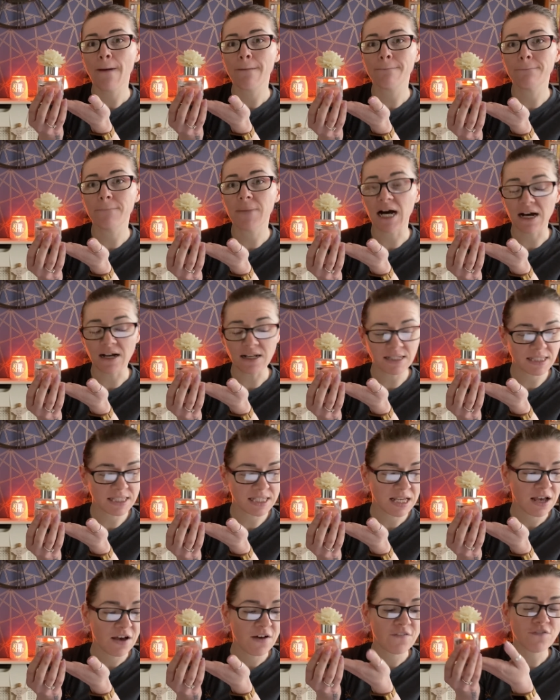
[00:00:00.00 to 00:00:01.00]
But
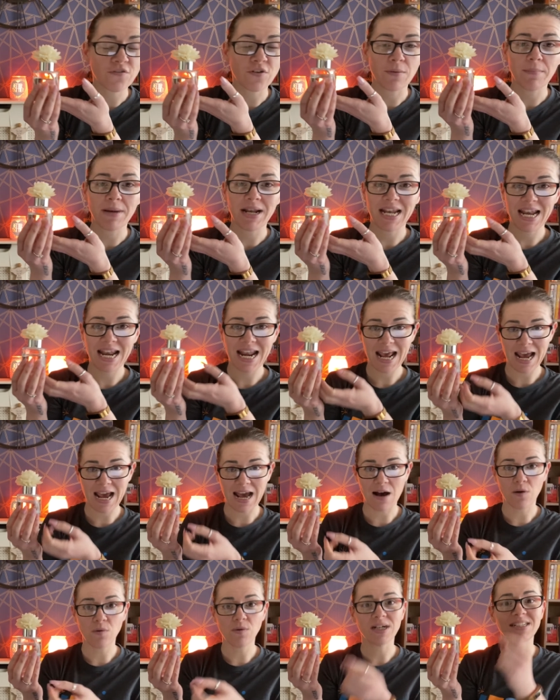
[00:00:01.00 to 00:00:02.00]
from
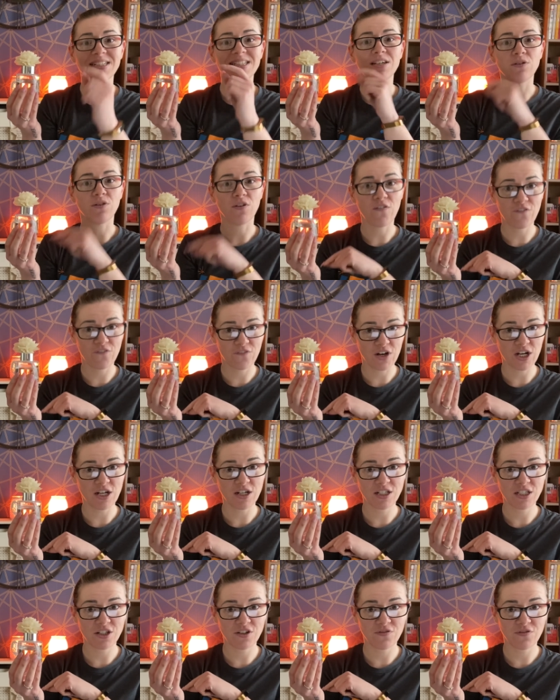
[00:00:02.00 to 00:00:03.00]
now until the
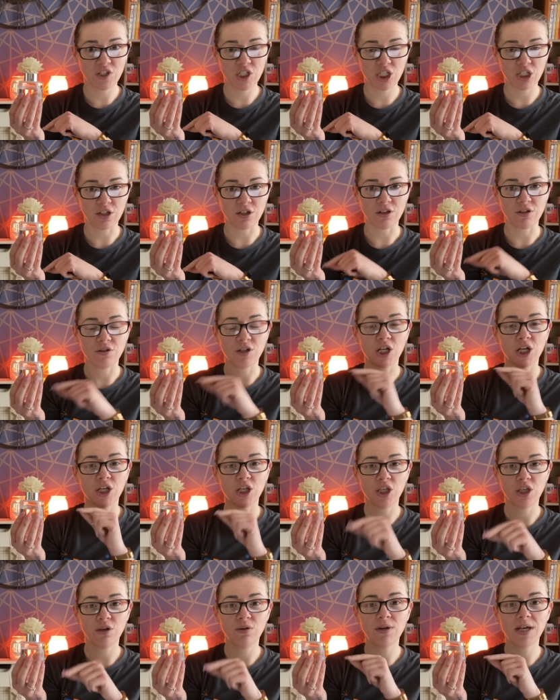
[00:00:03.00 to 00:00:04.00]
1st of June,
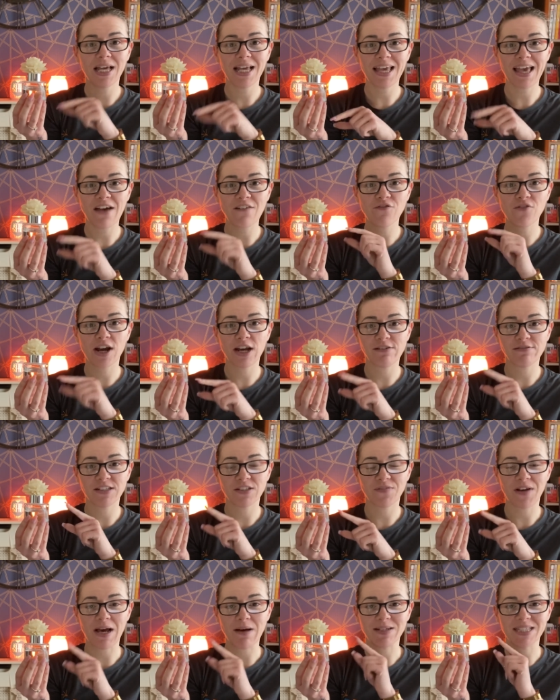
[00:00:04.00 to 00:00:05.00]
you can get fragrance
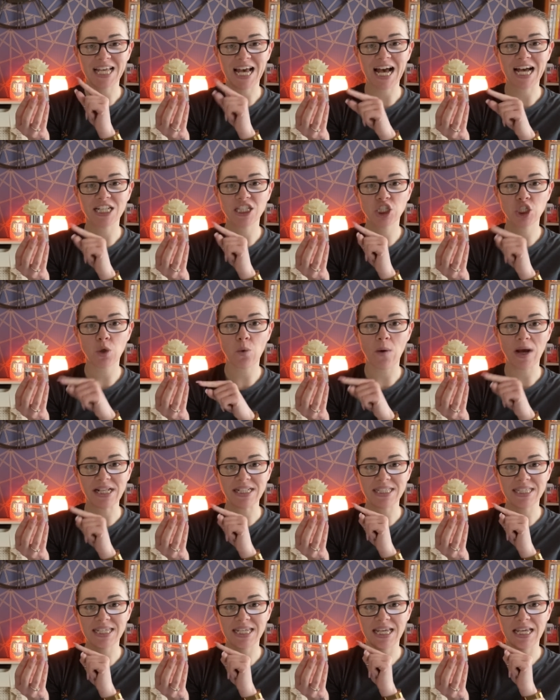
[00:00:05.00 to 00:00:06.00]
flowers at
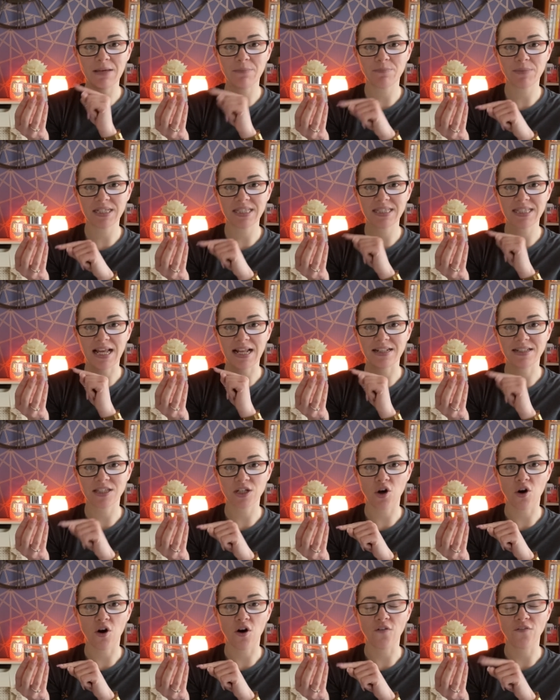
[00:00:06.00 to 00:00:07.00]
20%
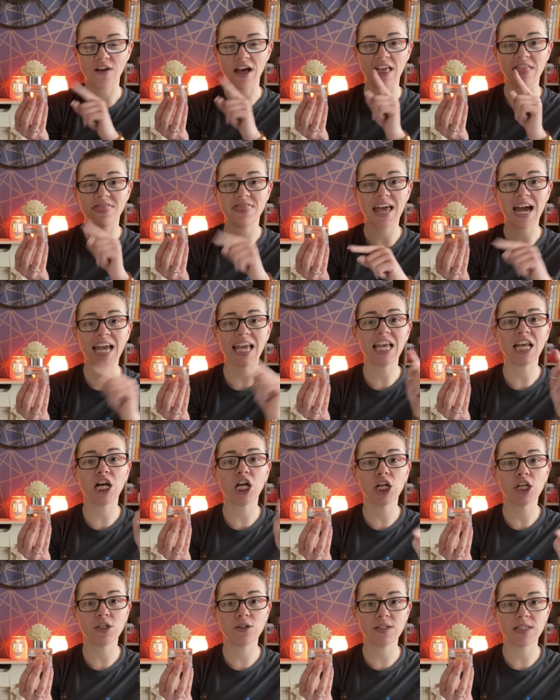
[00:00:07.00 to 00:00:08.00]
off, and that
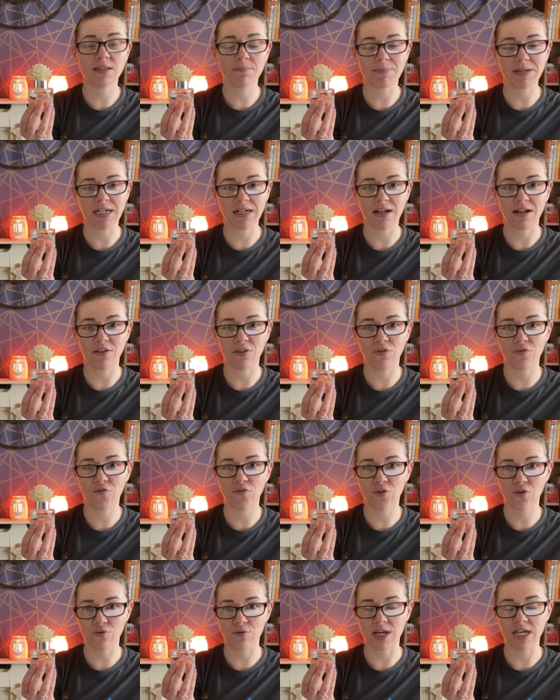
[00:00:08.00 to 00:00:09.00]
includes the bundle of
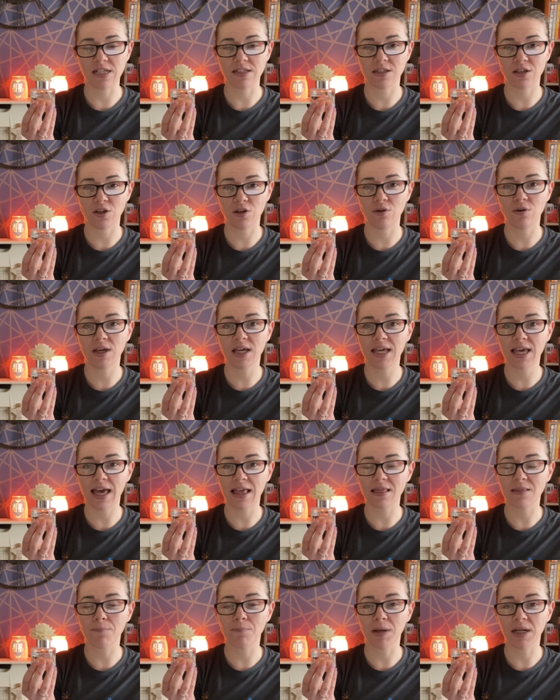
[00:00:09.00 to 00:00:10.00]
3. So you can
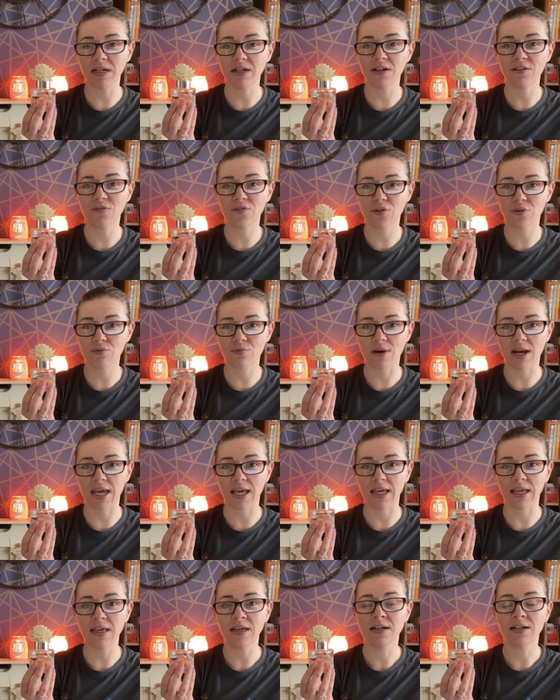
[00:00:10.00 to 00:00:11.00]
get the bundle of
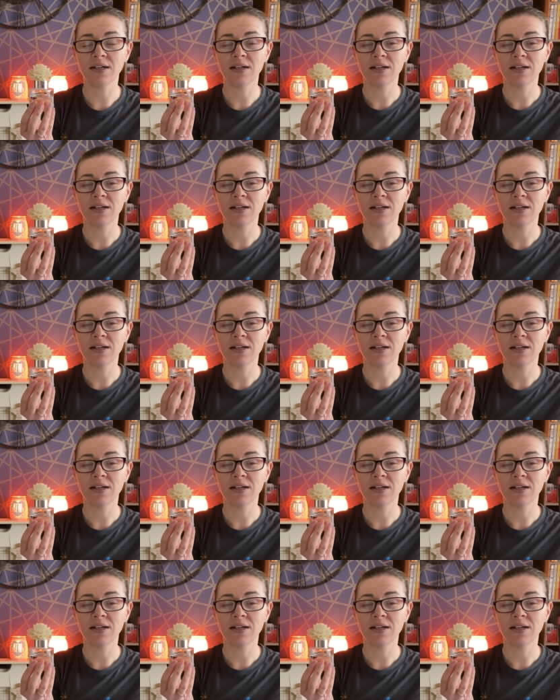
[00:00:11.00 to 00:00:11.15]
3,